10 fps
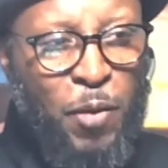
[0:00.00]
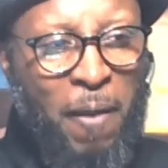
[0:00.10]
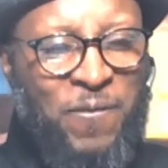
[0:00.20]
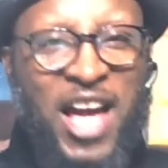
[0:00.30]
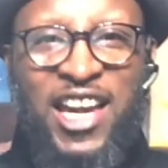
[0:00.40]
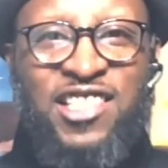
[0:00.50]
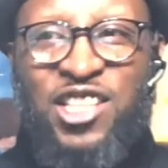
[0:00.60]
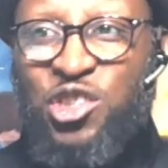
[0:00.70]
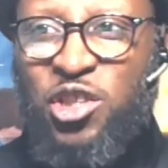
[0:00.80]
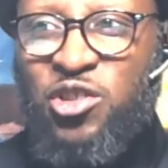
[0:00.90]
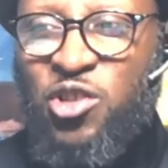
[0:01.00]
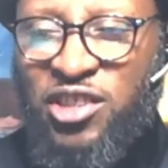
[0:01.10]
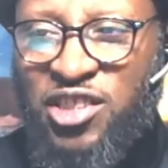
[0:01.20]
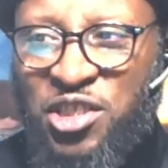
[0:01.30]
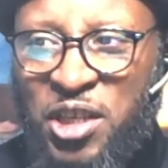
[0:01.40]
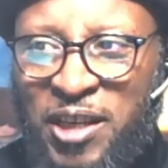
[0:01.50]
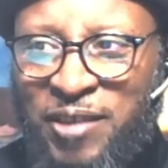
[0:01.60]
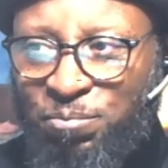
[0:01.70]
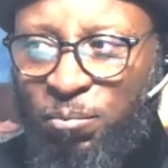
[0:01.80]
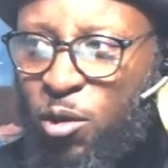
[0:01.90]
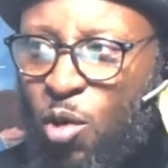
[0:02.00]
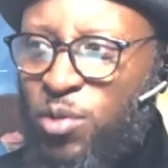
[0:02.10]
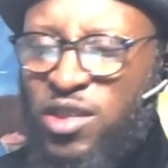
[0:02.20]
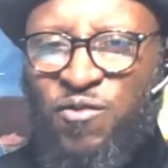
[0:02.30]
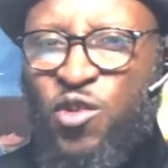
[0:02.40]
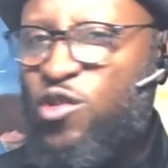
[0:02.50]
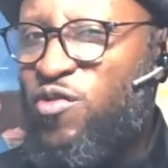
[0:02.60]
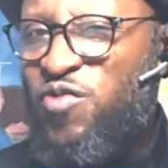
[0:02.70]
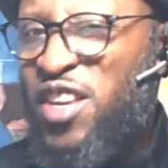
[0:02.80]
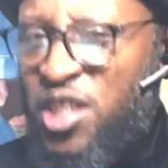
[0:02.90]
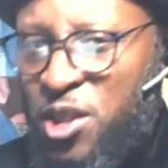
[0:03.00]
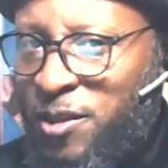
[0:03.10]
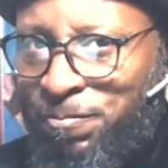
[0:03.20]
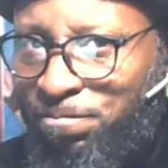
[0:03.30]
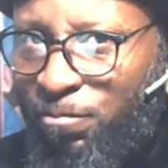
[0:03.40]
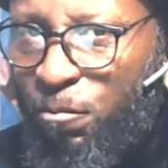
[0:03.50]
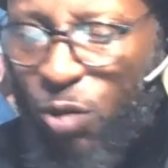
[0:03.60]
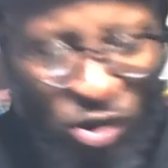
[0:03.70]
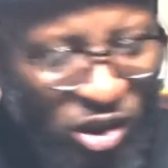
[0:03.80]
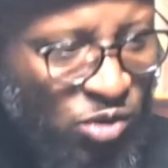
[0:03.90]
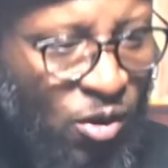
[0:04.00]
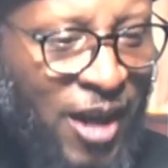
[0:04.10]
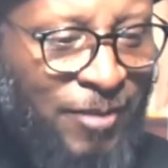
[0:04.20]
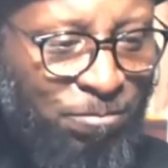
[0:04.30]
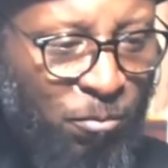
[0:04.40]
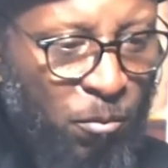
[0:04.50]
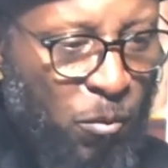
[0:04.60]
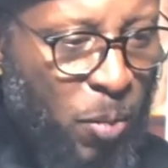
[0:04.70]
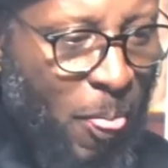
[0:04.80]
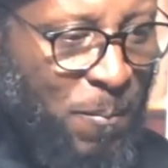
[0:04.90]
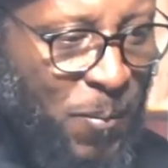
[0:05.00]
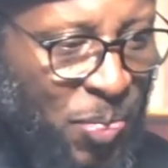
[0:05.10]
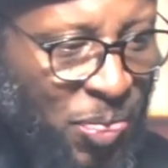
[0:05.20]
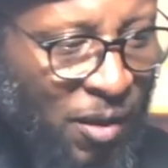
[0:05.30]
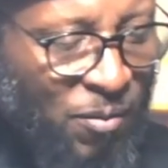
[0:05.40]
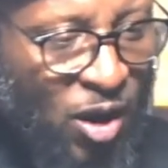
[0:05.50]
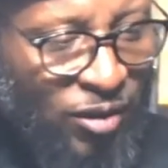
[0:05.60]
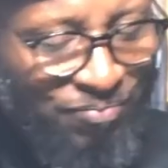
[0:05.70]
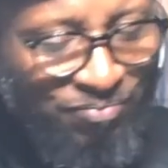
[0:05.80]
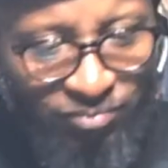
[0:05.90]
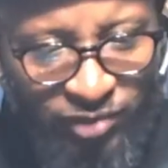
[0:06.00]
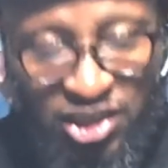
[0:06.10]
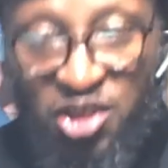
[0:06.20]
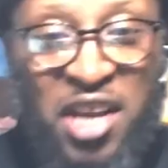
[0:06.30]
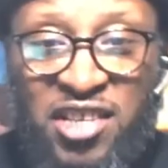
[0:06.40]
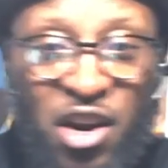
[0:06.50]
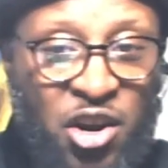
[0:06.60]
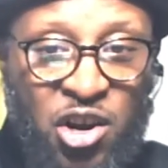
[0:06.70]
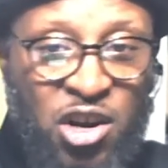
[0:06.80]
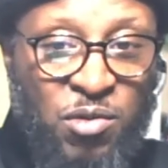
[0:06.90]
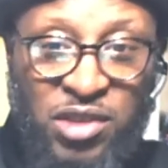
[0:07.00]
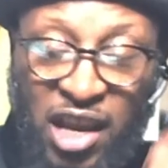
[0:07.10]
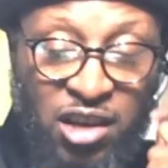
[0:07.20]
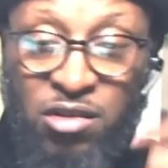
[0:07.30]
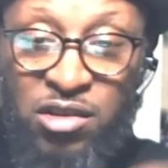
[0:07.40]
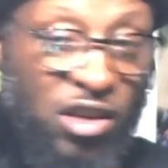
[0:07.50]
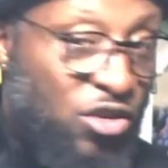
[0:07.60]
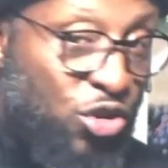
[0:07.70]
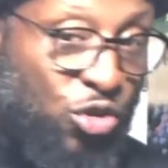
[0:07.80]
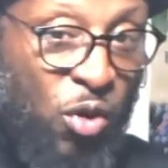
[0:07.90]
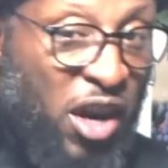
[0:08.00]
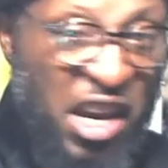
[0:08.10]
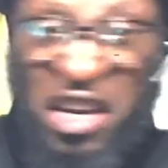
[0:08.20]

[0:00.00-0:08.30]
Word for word: Now, I guess I should have looked to see what was the first vintage from this wine. You know, because the things I heard was like, you know, it's sweet,